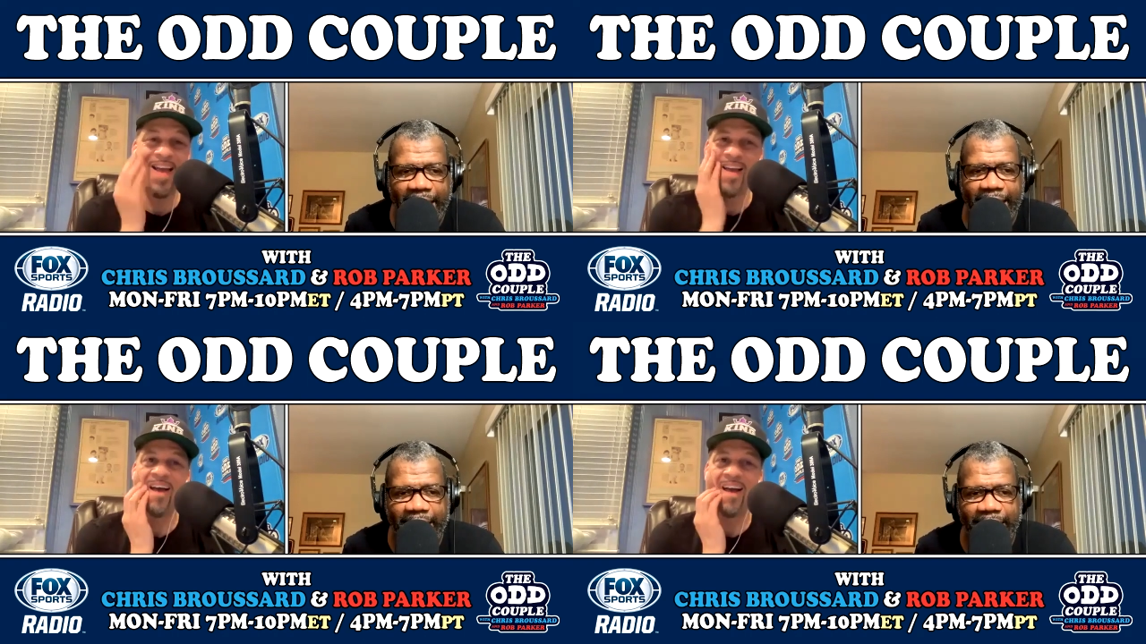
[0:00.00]

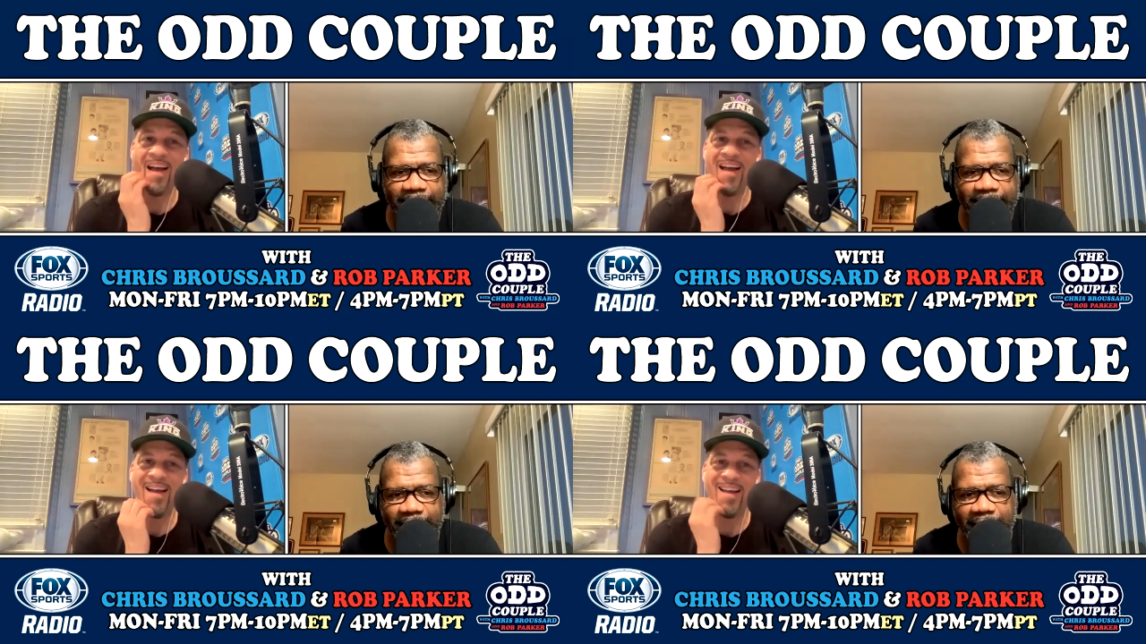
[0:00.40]

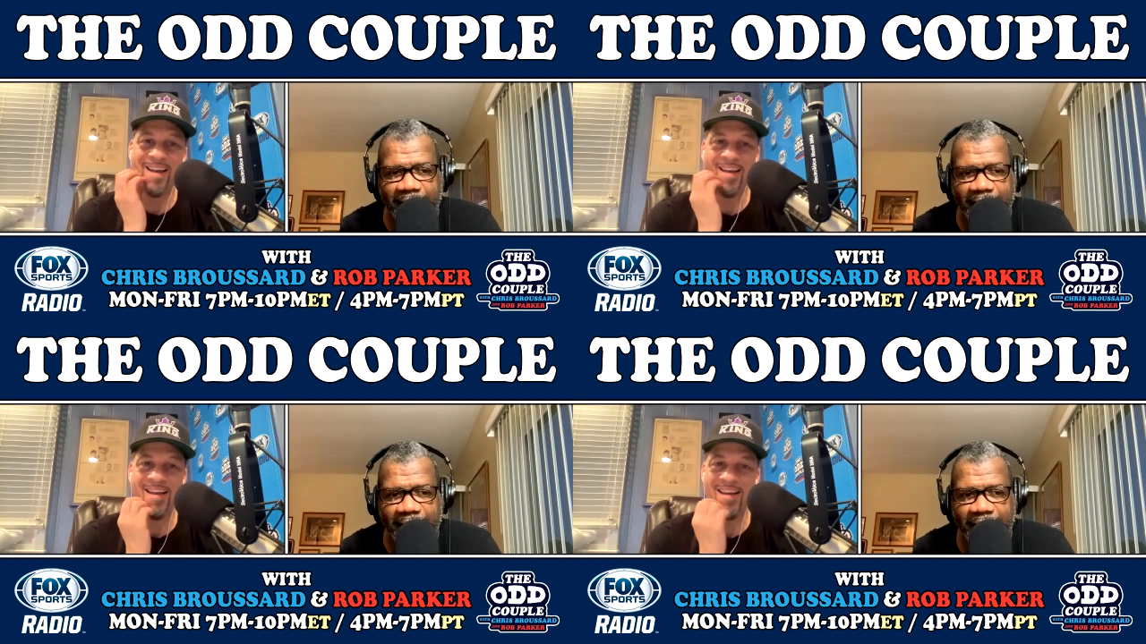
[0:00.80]
Speaker 1: is
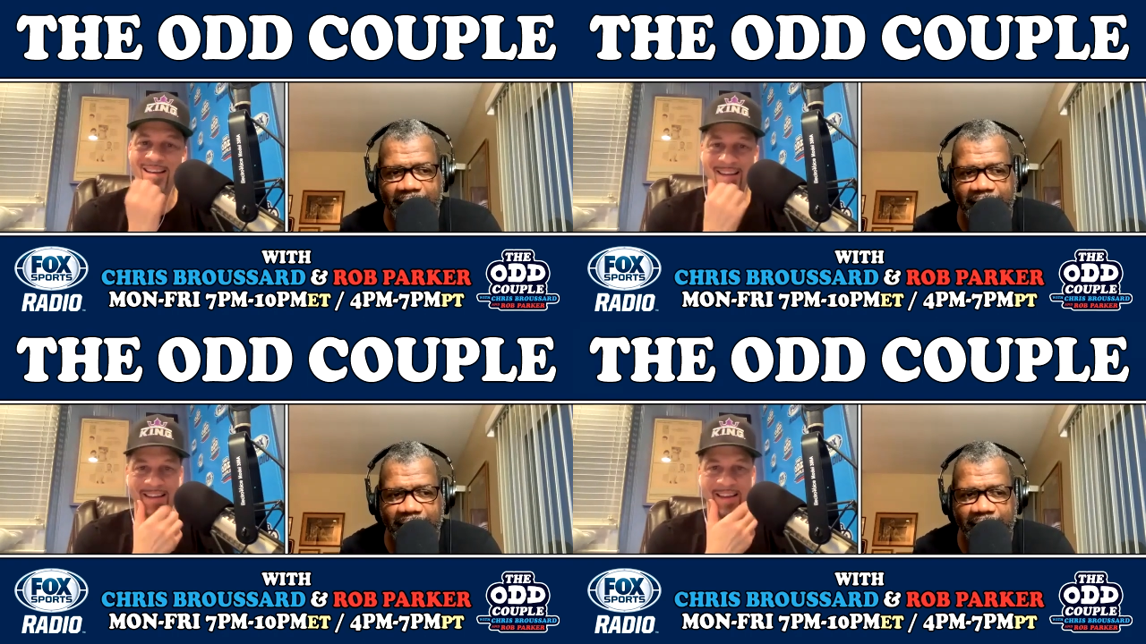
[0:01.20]

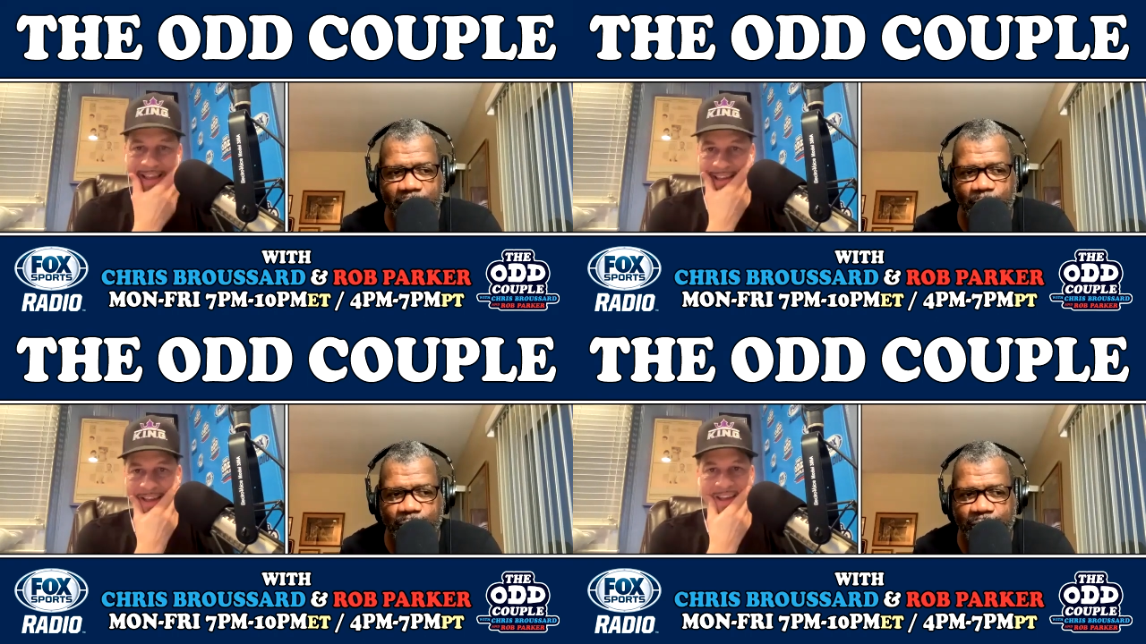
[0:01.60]

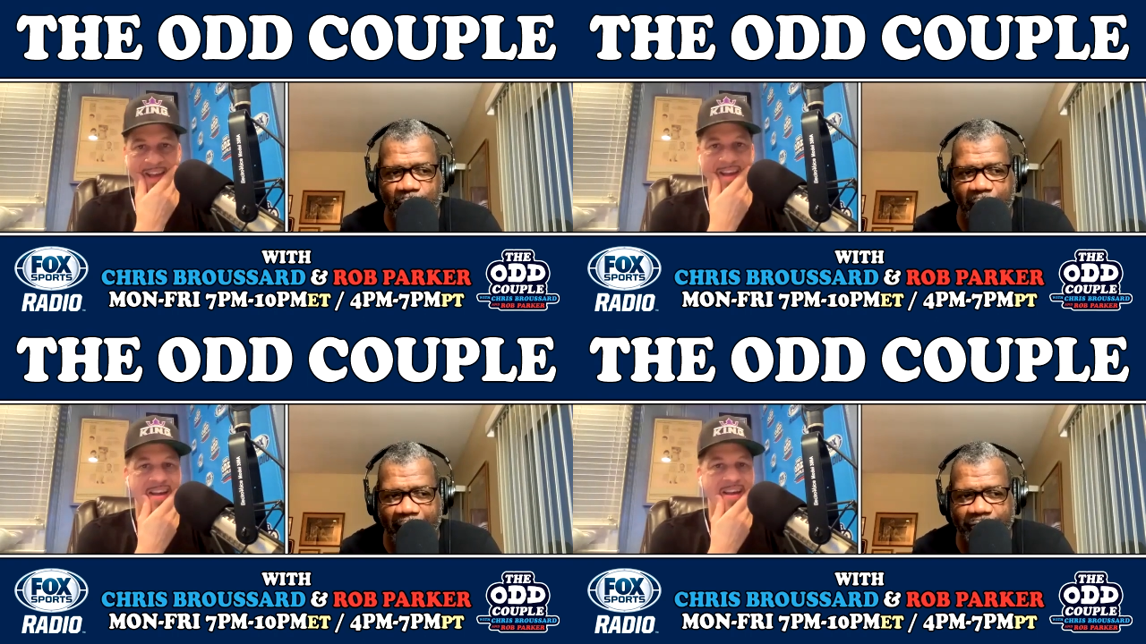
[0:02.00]
you
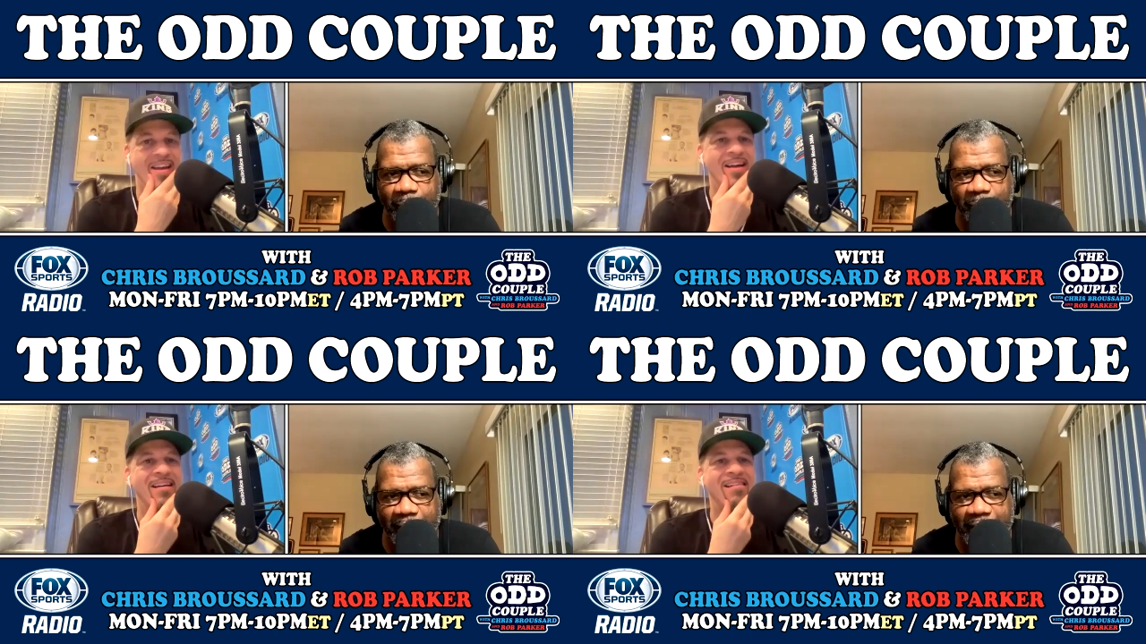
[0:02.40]
still have
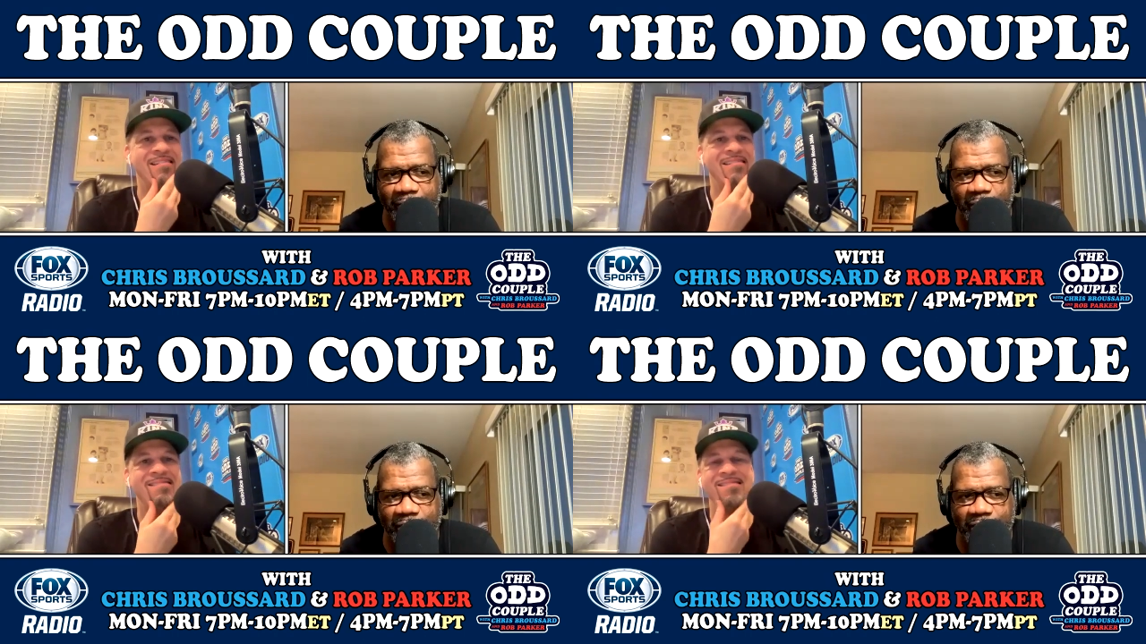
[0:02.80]
to
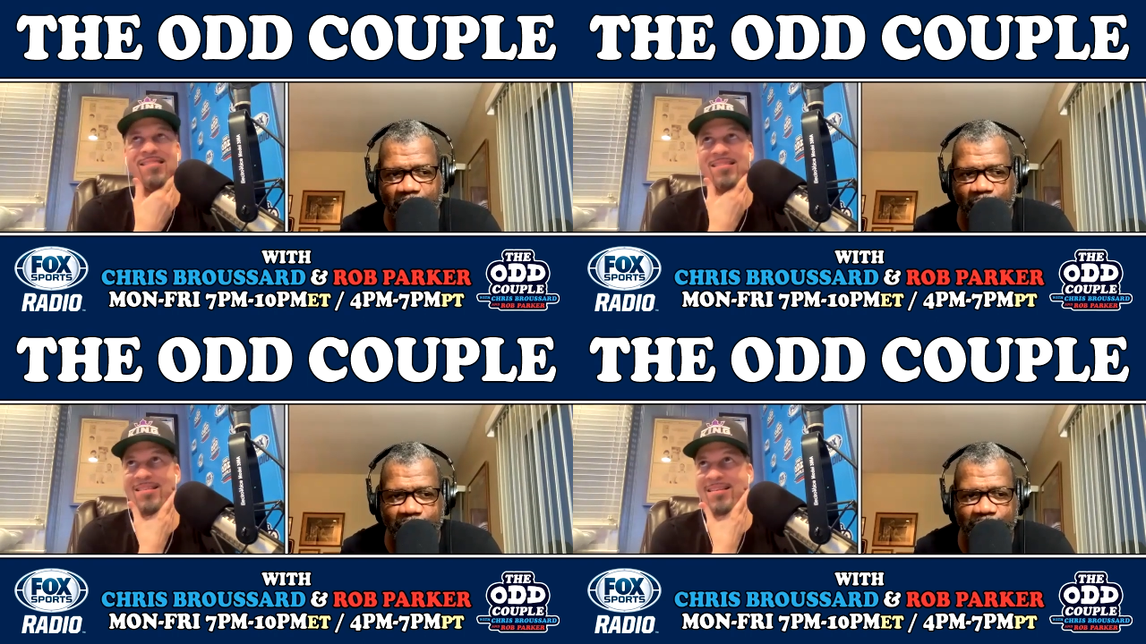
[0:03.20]
believe in
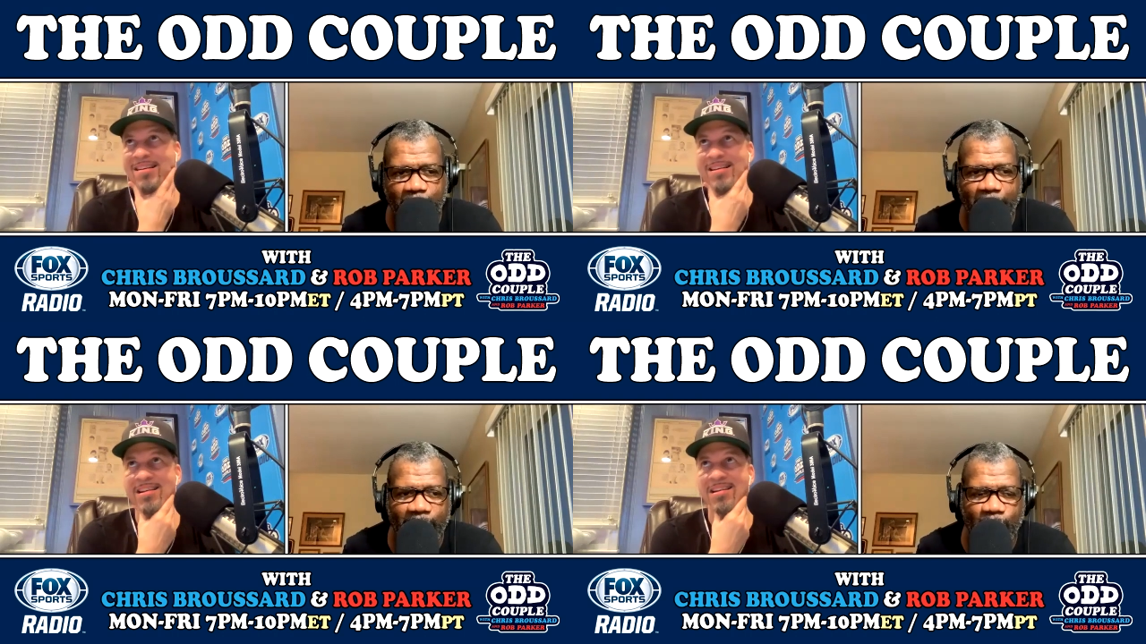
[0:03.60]
yourself, Chris,
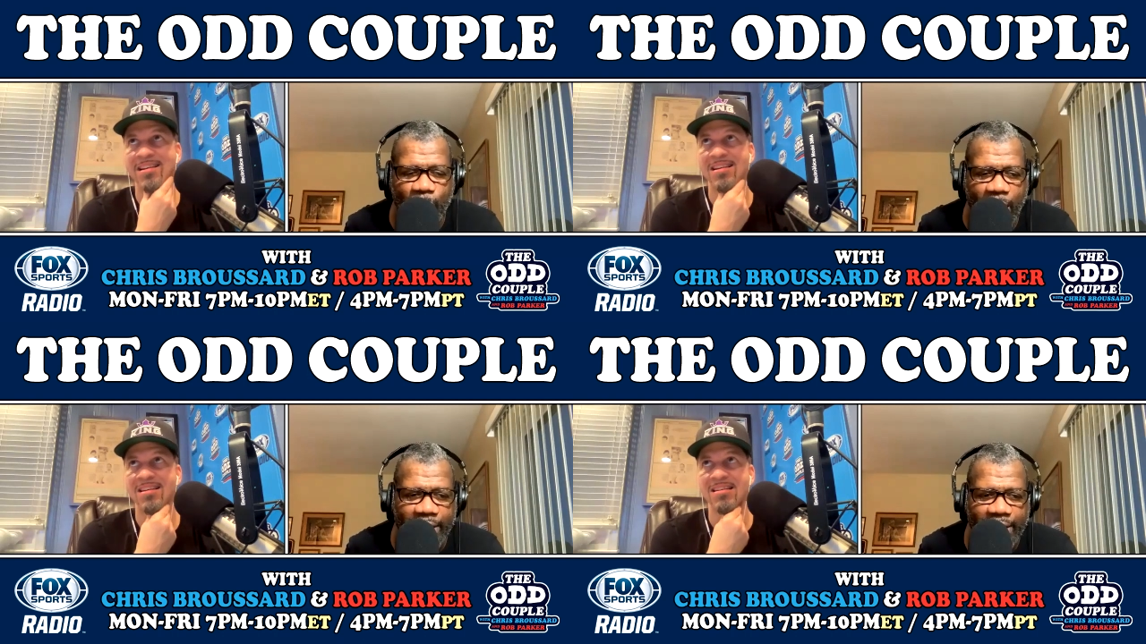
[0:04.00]
no matter
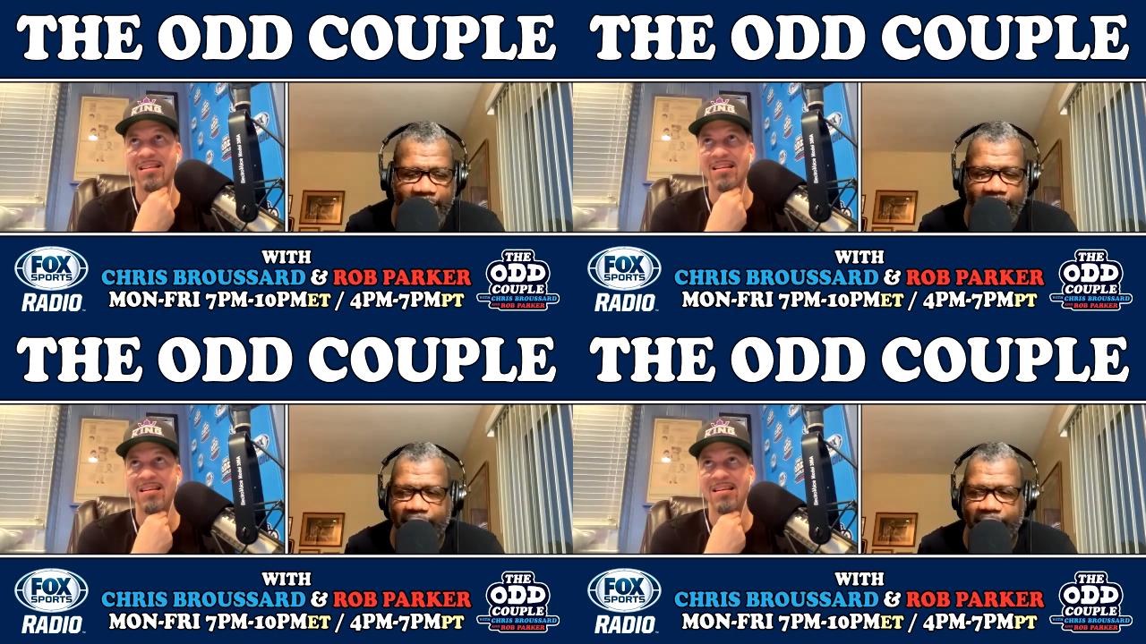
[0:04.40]
what.